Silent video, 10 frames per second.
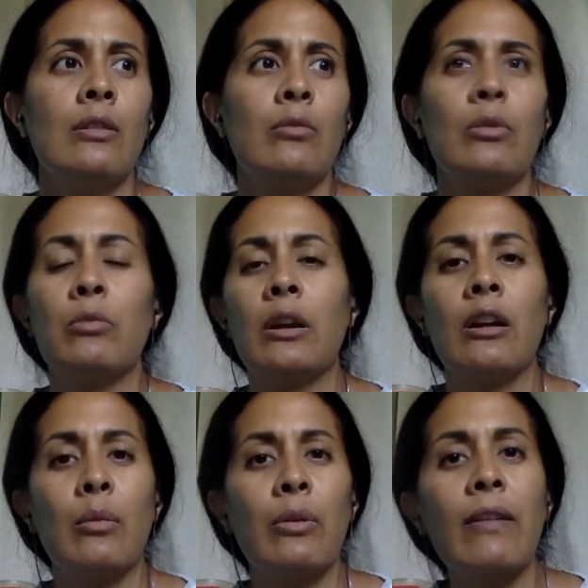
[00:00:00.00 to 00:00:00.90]
we went and
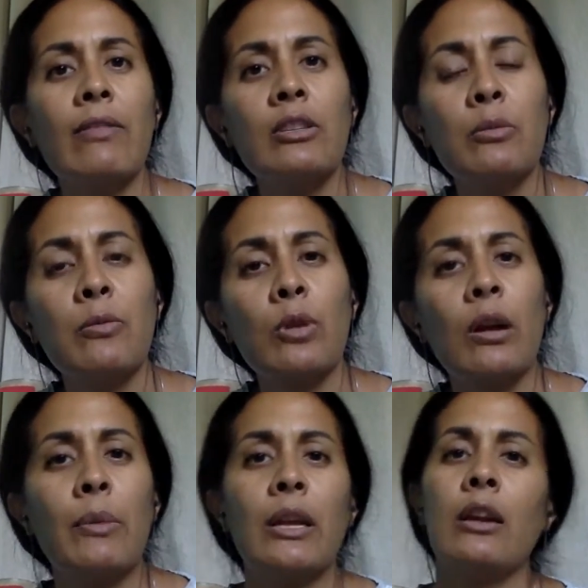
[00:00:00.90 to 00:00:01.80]
got breakfast before
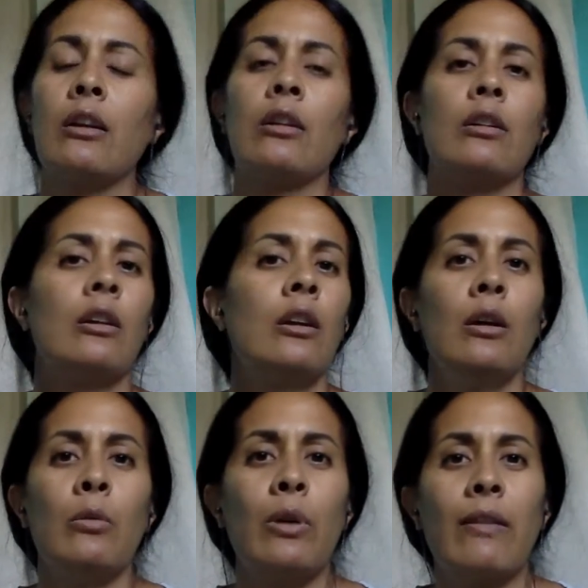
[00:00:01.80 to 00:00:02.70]
coming here,
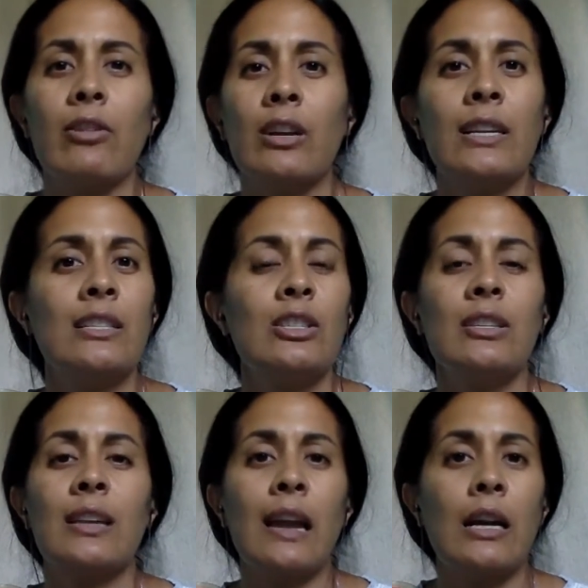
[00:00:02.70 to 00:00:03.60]
whatever. It's
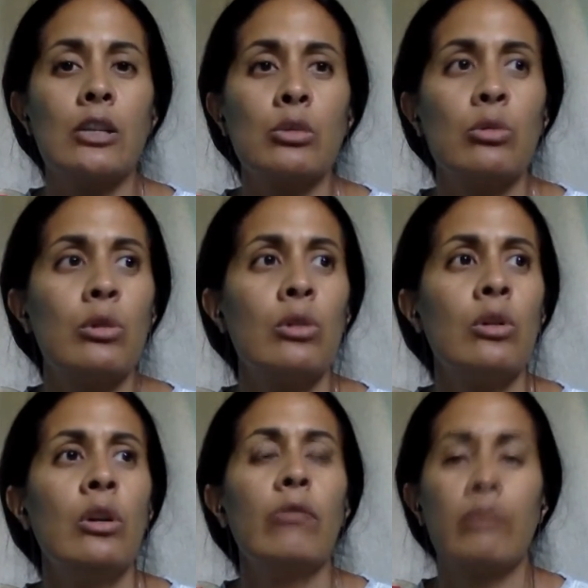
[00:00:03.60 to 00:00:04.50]
just casual,
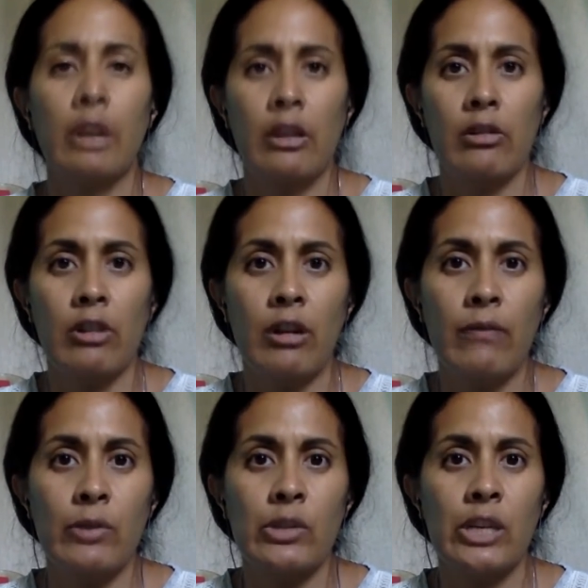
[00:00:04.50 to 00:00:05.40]
regular
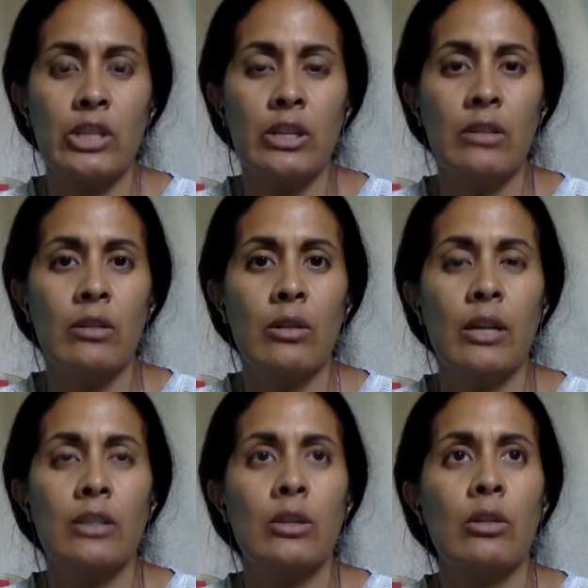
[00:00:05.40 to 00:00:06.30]
conversation.
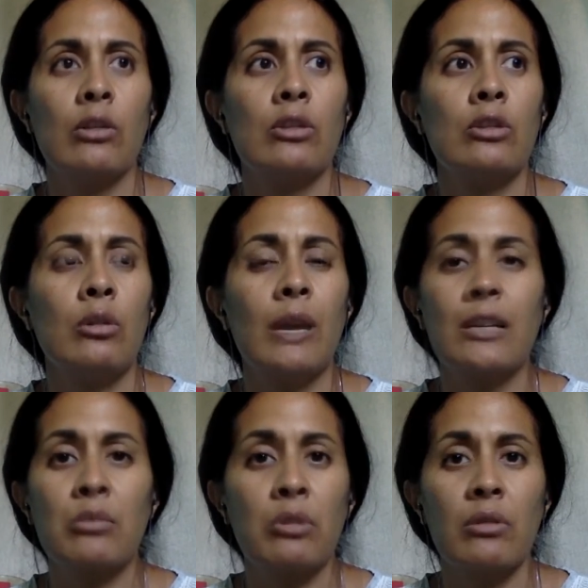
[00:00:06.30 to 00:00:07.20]
Okay, so there's no
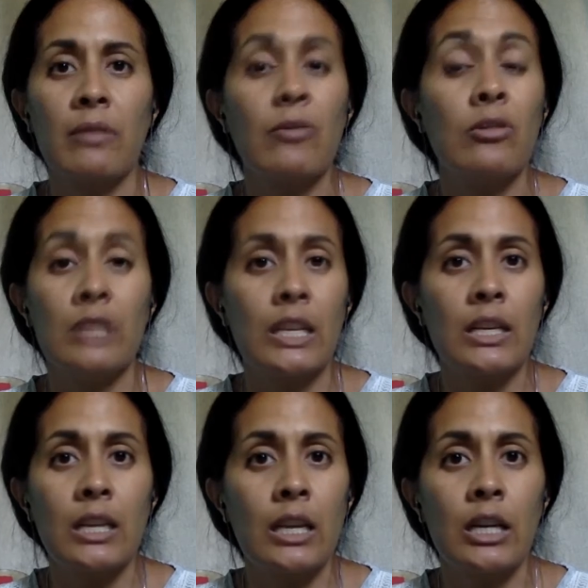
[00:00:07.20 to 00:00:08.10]
expert level
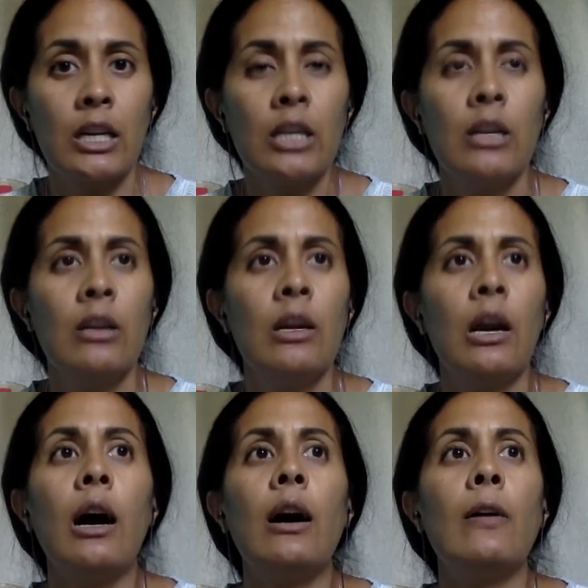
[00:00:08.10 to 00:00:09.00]
needed here,
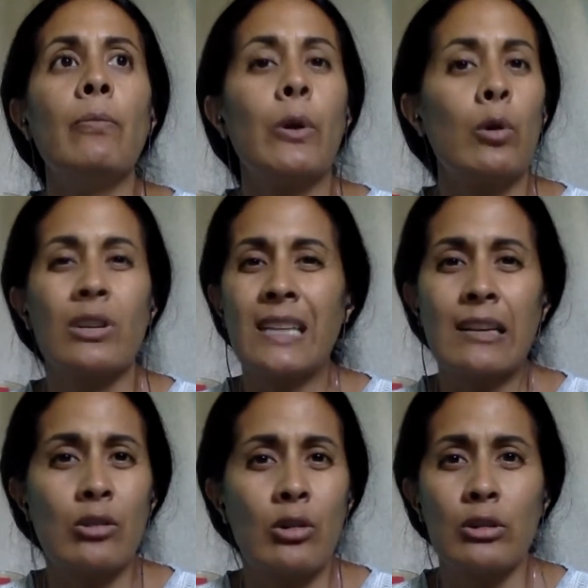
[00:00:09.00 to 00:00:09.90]
or
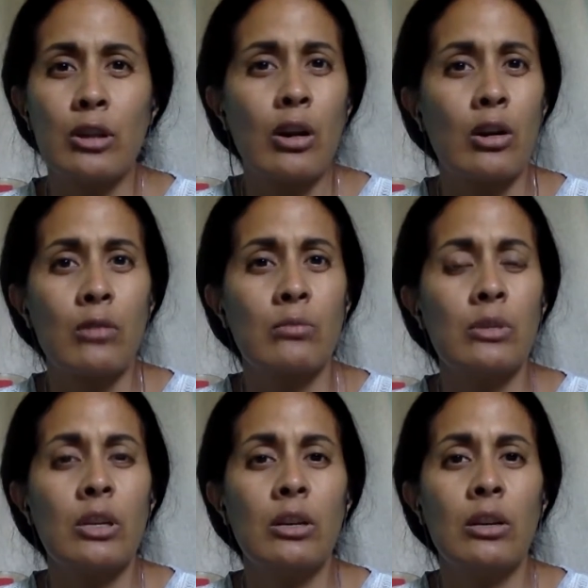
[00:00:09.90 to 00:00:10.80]
technical
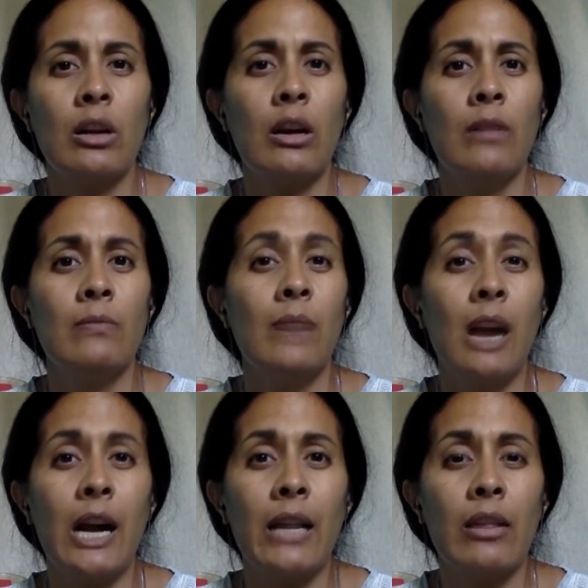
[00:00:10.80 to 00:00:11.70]
terms
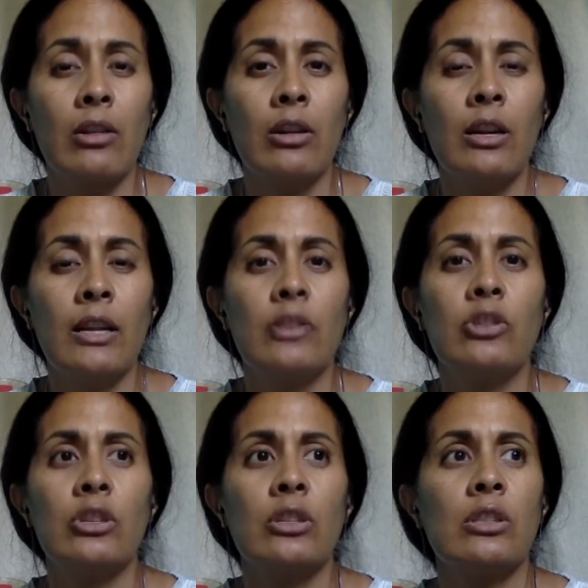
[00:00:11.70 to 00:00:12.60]
either. It's
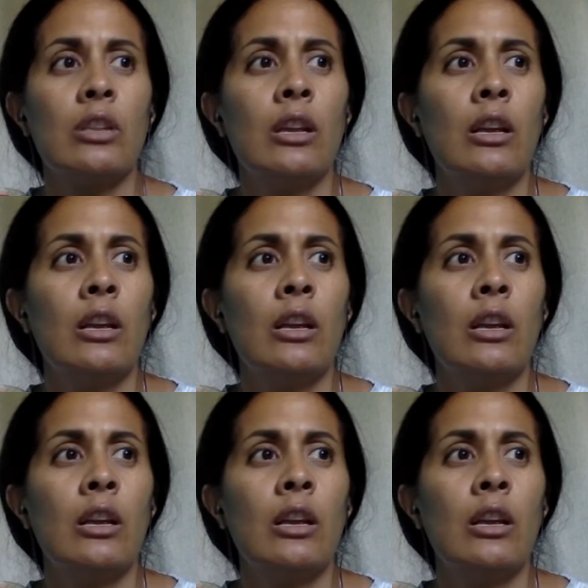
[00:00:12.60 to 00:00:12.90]
just